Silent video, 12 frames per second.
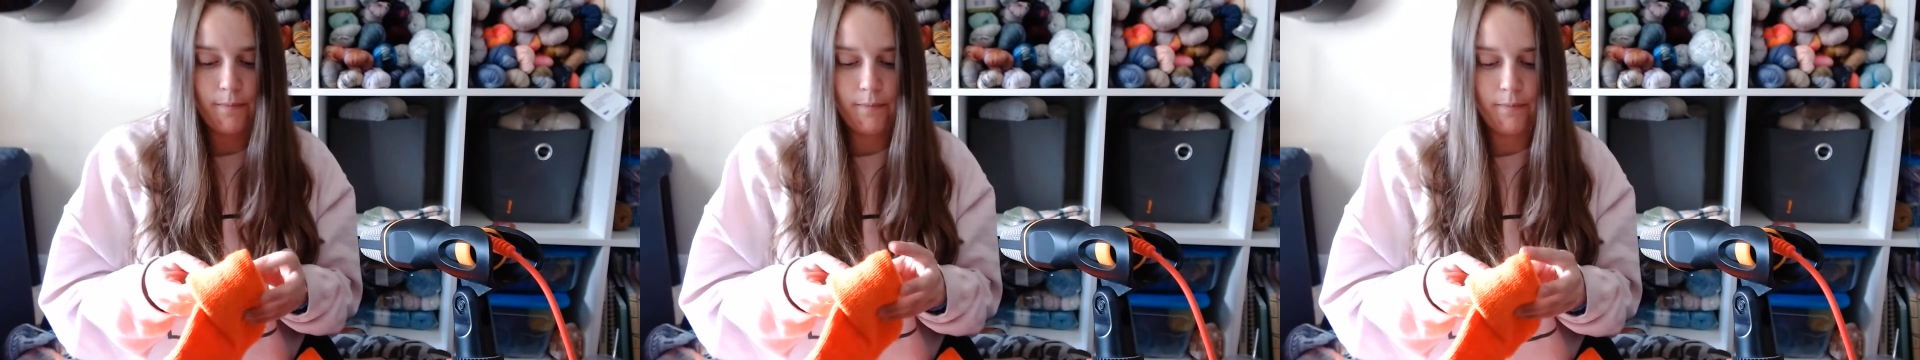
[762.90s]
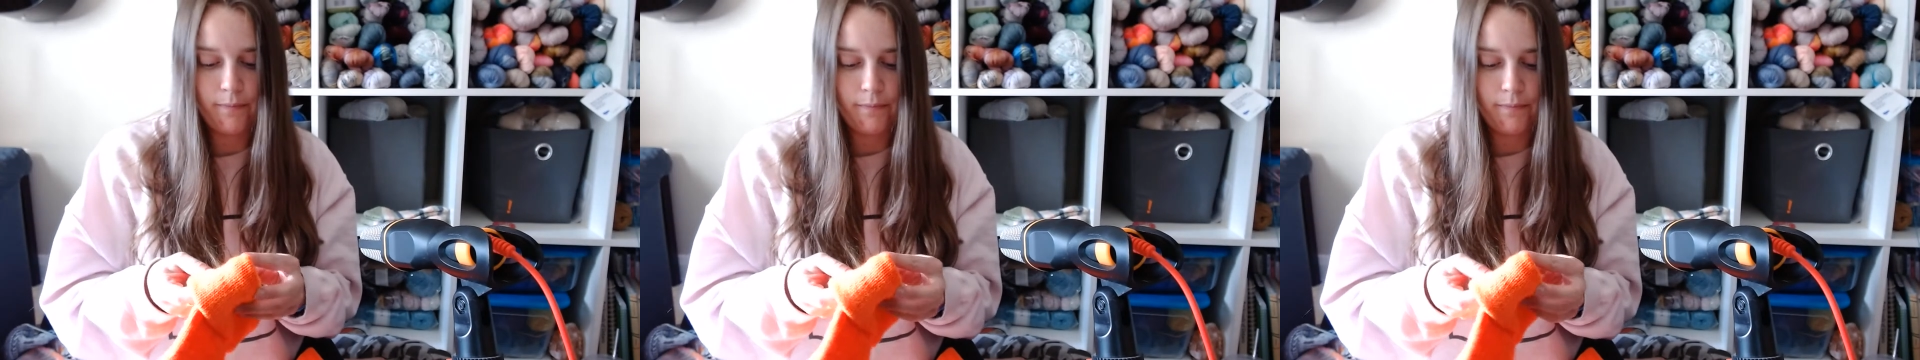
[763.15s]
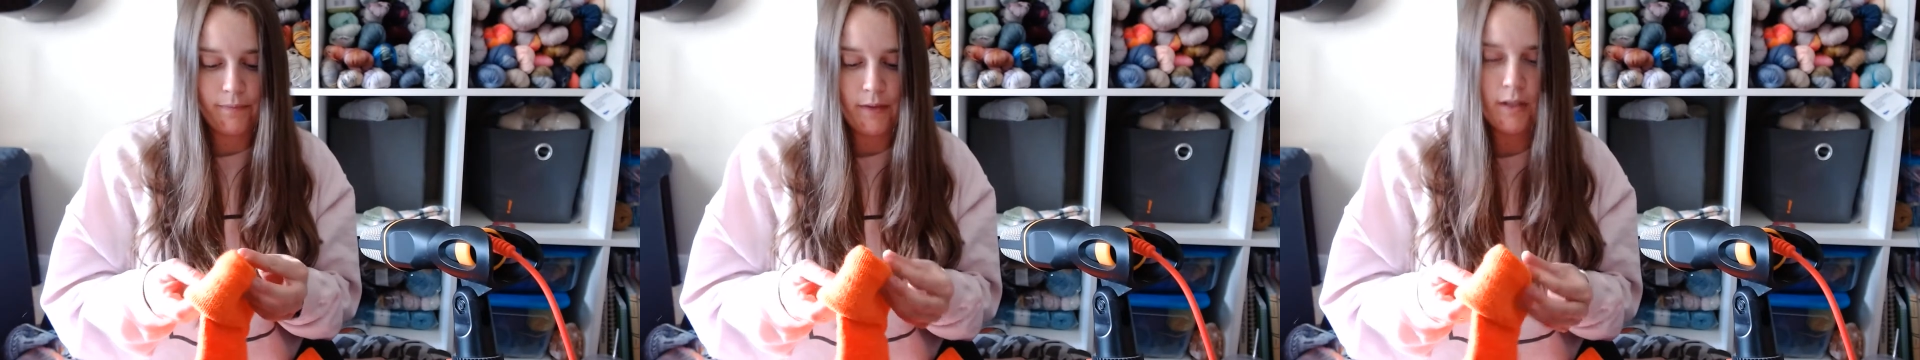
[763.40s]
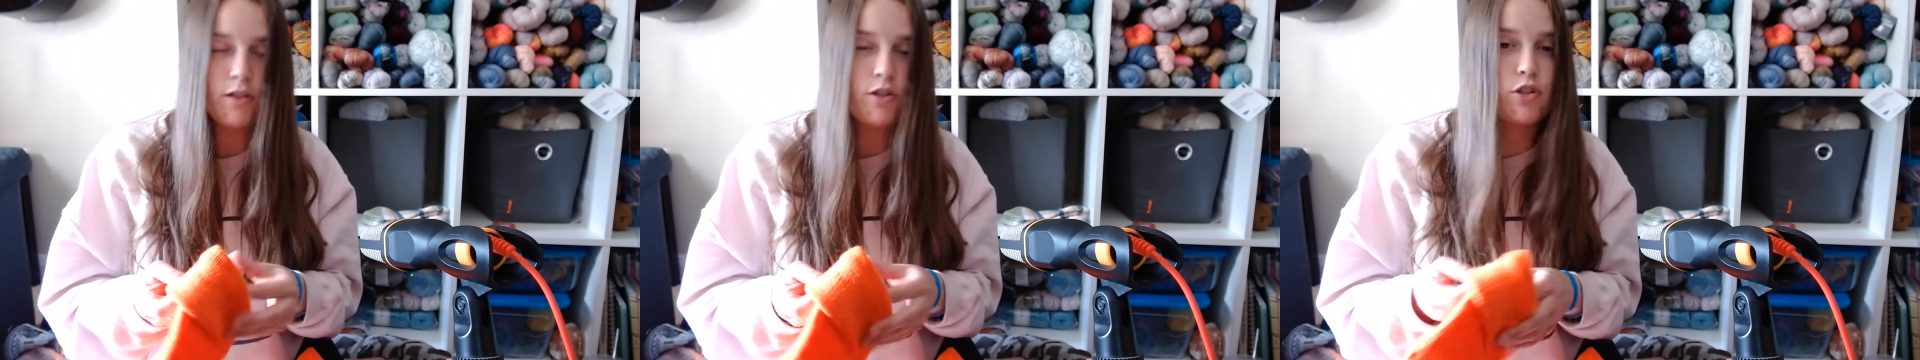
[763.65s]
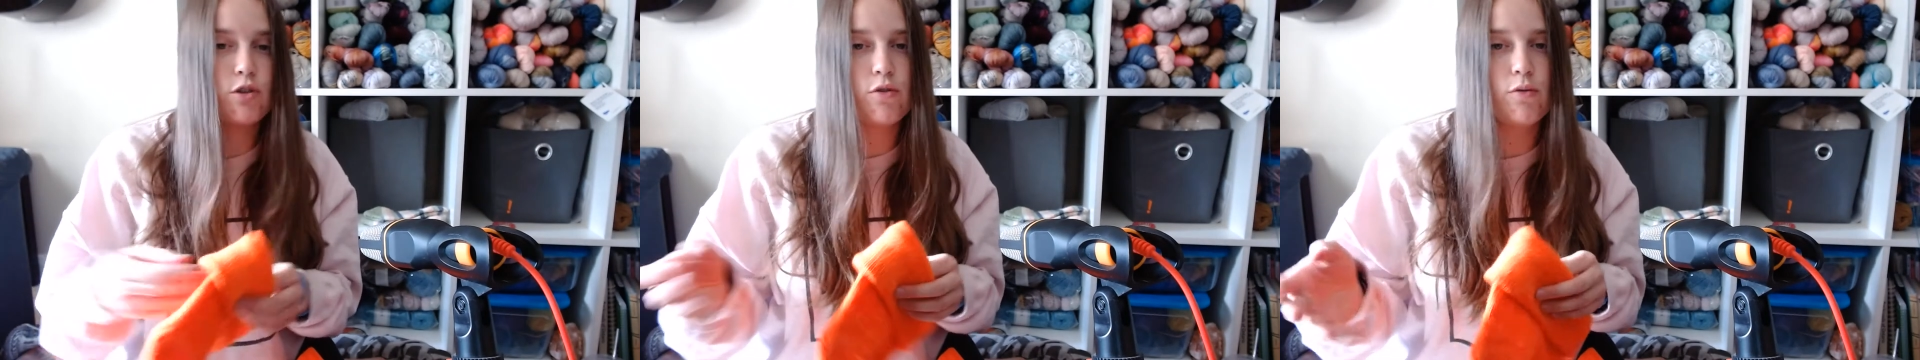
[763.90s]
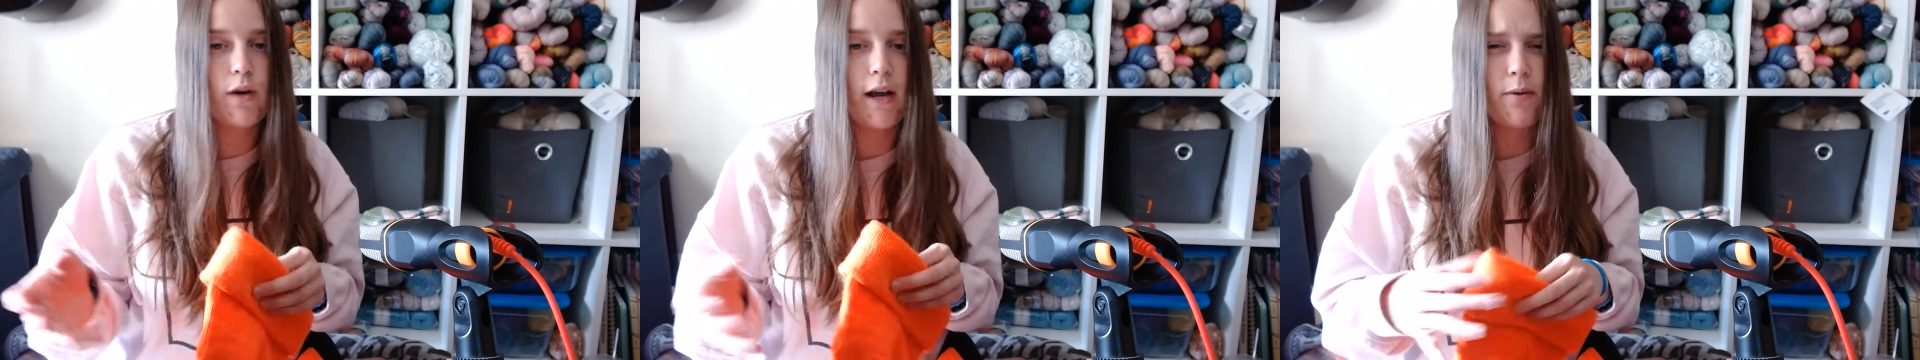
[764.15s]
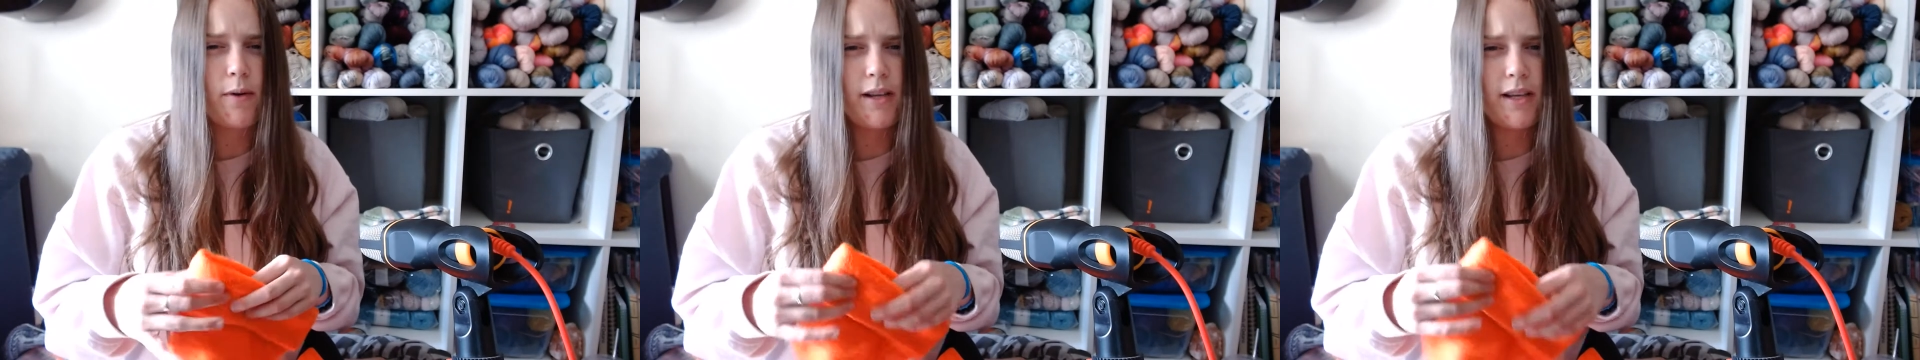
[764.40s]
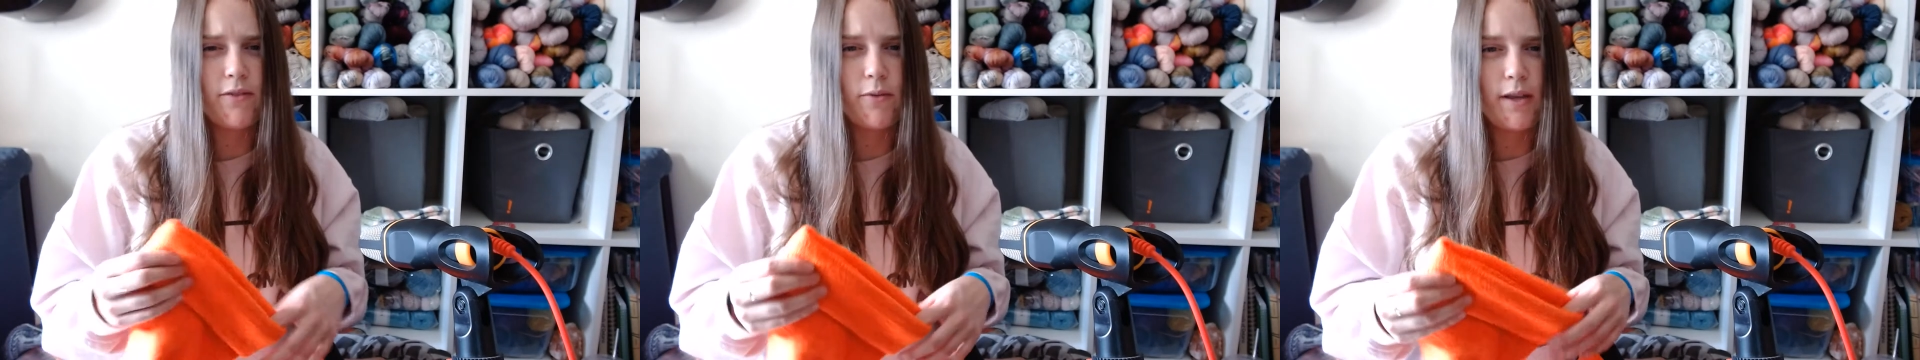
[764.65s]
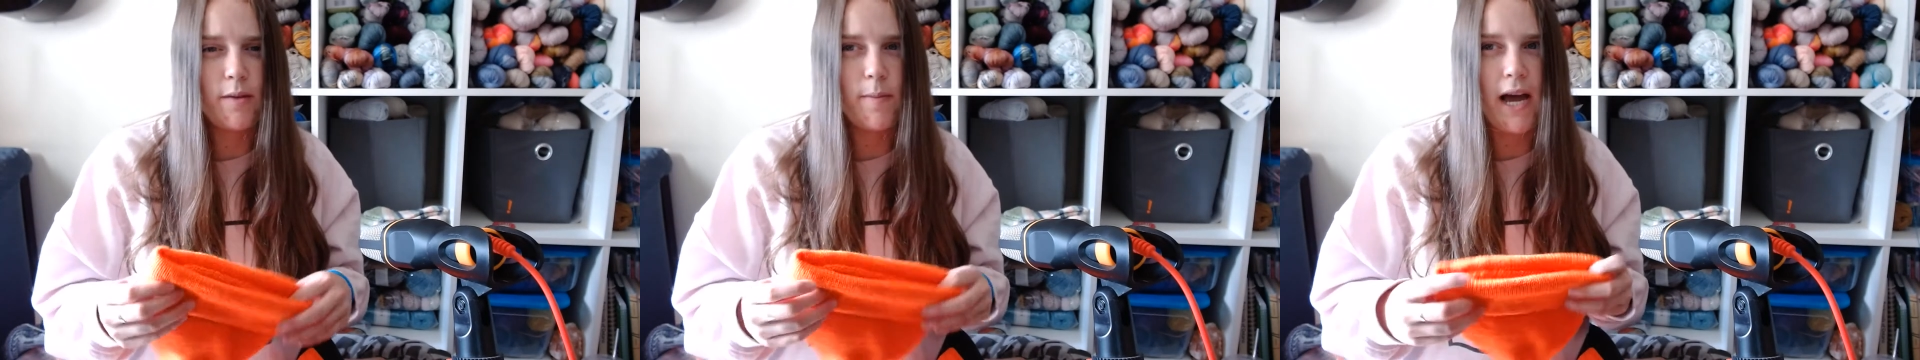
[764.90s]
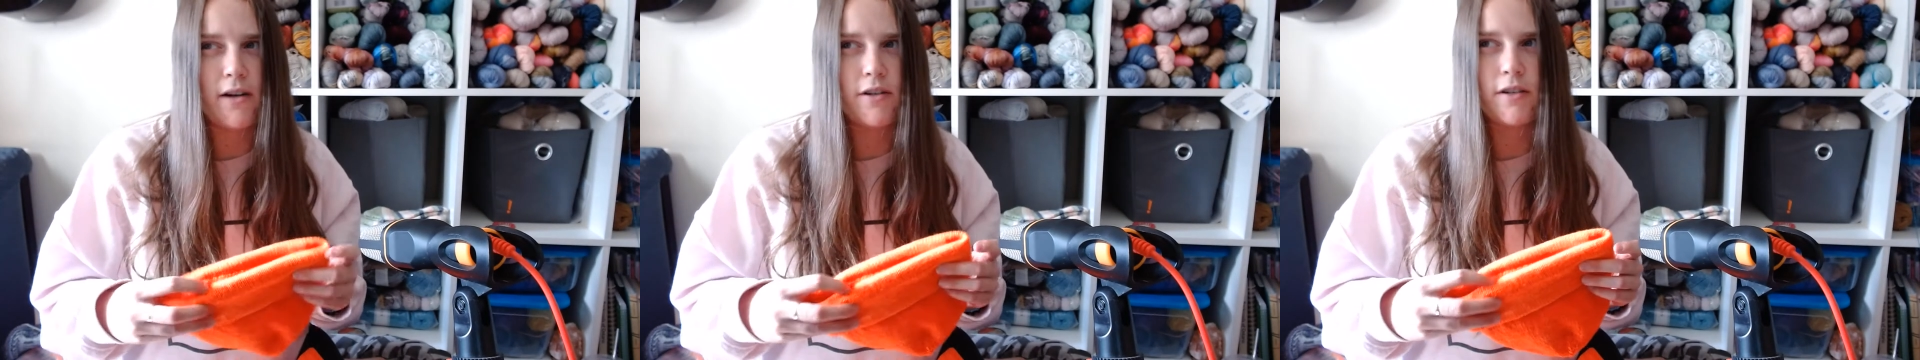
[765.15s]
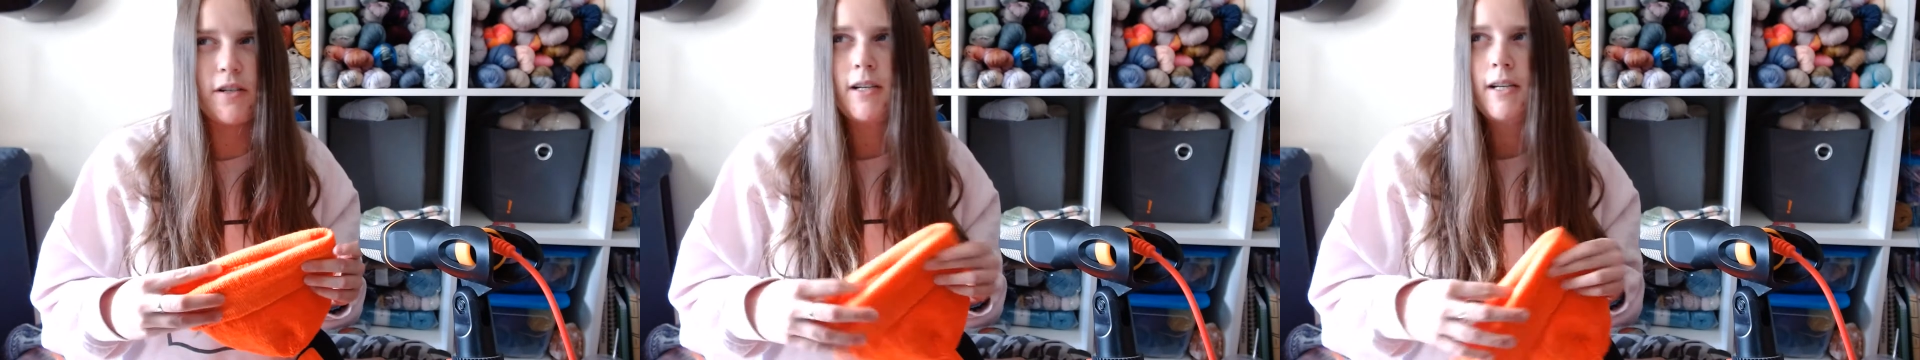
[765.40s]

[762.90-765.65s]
don't want to give away the pattern,